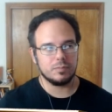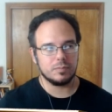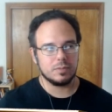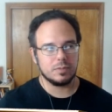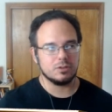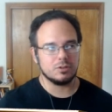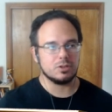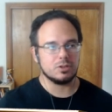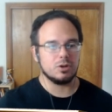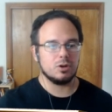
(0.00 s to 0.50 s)

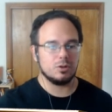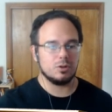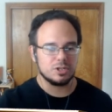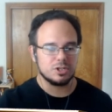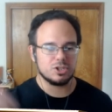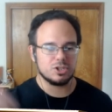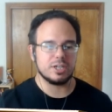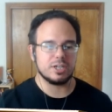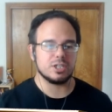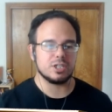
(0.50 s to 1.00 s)
there's a whole
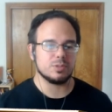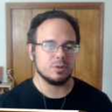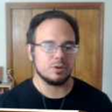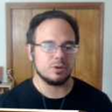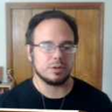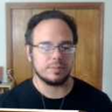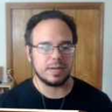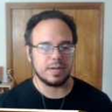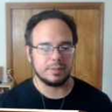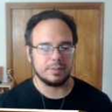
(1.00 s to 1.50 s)
exchange
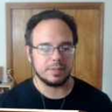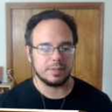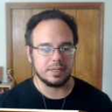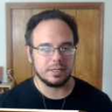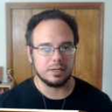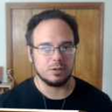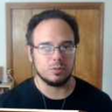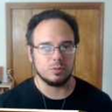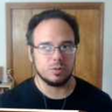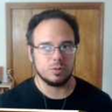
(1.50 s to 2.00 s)
program happening
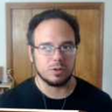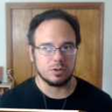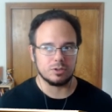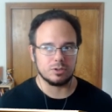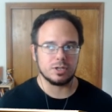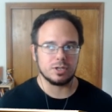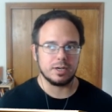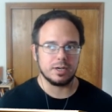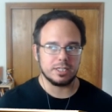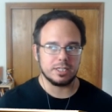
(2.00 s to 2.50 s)
here where
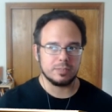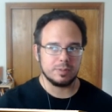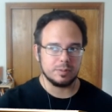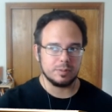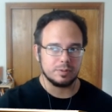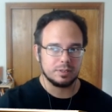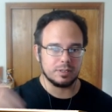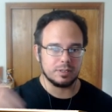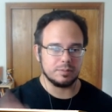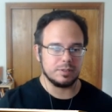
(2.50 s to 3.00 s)
Chinese
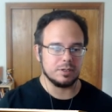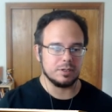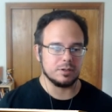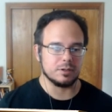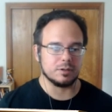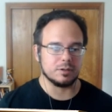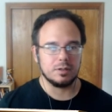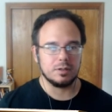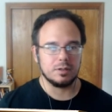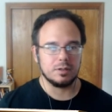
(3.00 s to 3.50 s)
people come
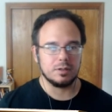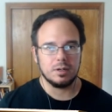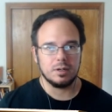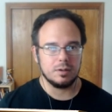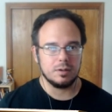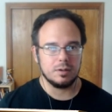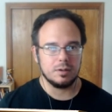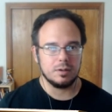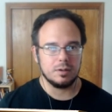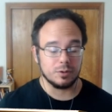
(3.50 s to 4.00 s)
here
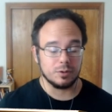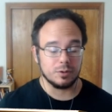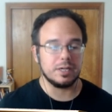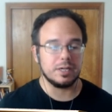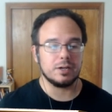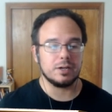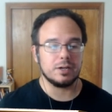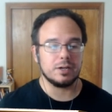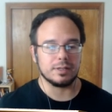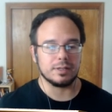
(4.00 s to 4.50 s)
for a
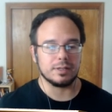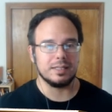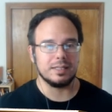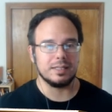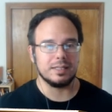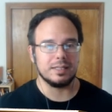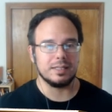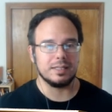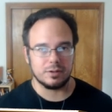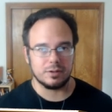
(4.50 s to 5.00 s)
year and they
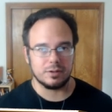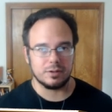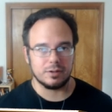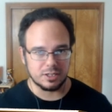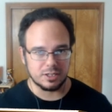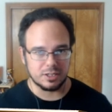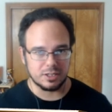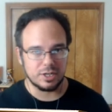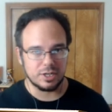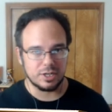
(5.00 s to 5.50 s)
live here as an
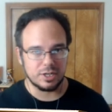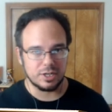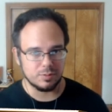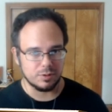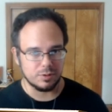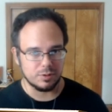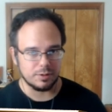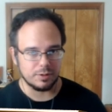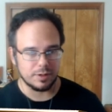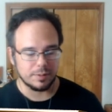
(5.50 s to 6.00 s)
exchange
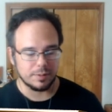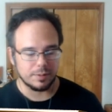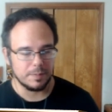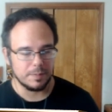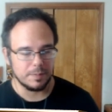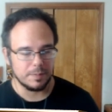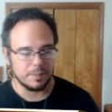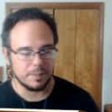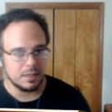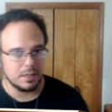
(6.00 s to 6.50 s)
program.
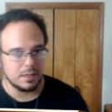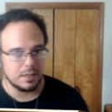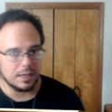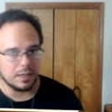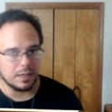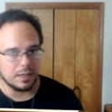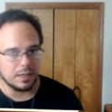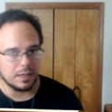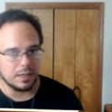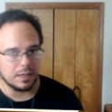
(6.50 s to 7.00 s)

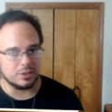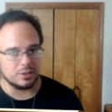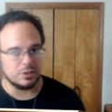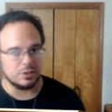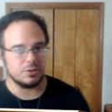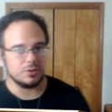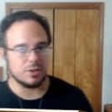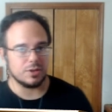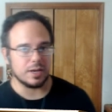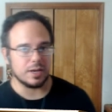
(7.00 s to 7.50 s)
And when they
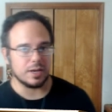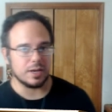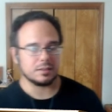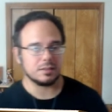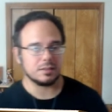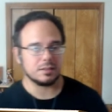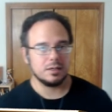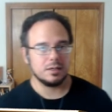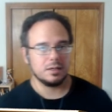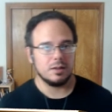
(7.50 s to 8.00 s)
do that,
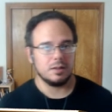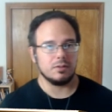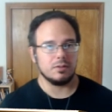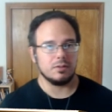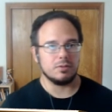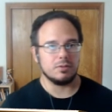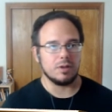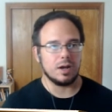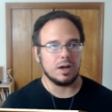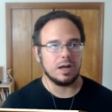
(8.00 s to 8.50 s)

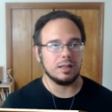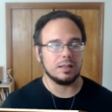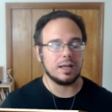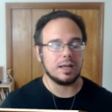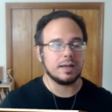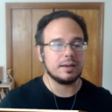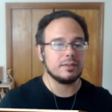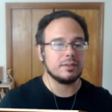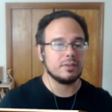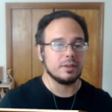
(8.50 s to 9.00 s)

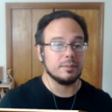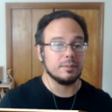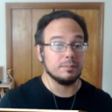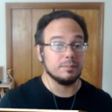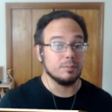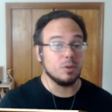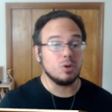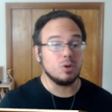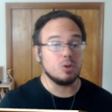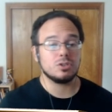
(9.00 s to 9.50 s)

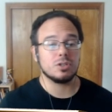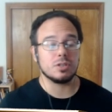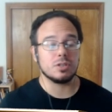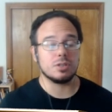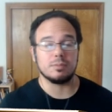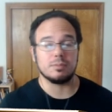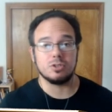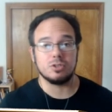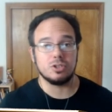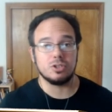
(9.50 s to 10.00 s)
most of
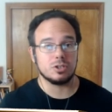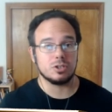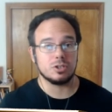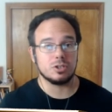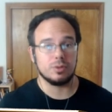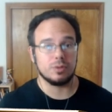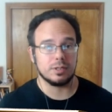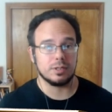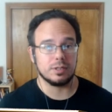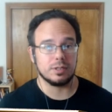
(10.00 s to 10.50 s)
them just
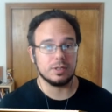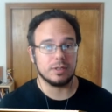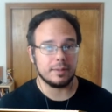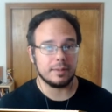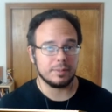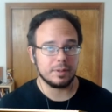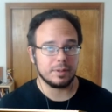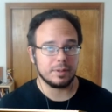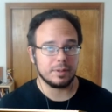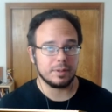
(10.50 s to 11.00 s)
don't adapt.
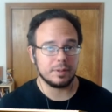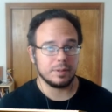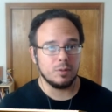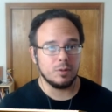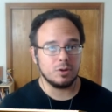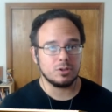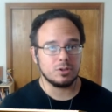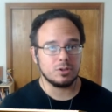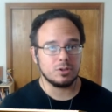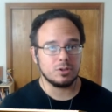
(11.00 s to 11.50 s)

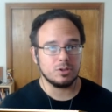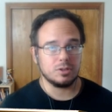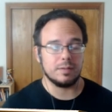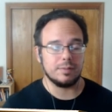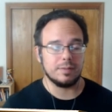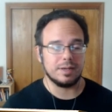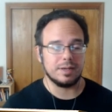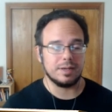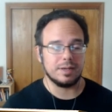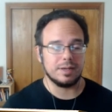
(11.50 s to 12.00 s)
Most of them
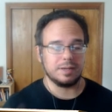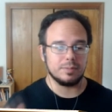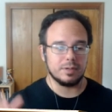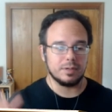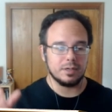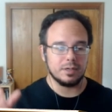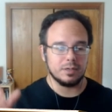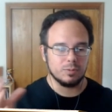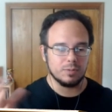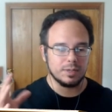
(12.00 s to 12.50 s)
end up
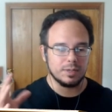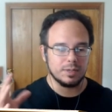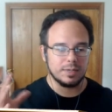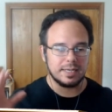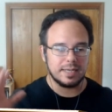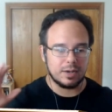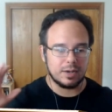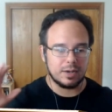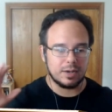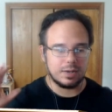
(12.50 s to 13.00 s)

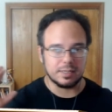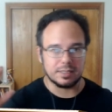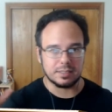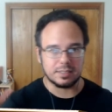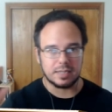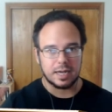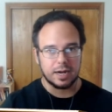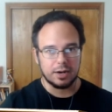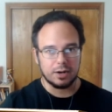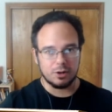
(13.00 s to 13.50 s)
renting out an
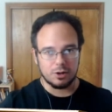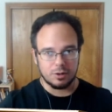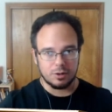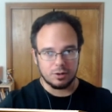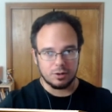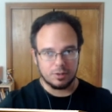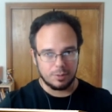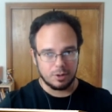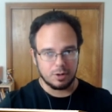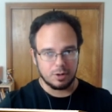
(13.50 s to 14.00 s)
entire
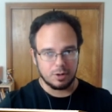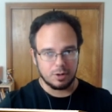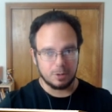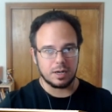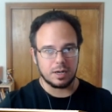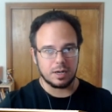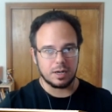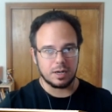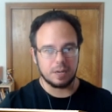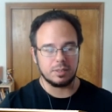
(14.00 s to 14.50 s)
apartment
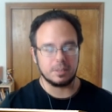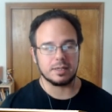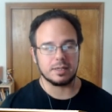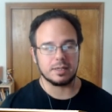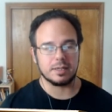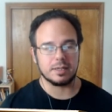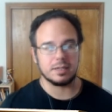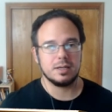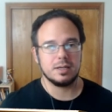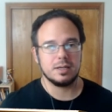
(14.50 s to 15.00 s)

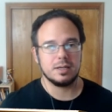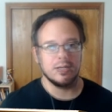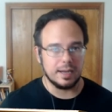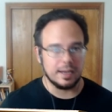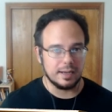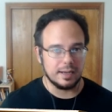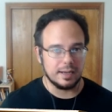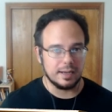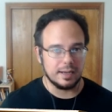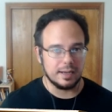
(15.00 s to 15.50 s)
complex,
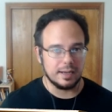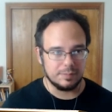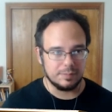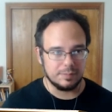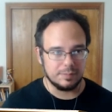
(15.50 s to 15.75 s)
and it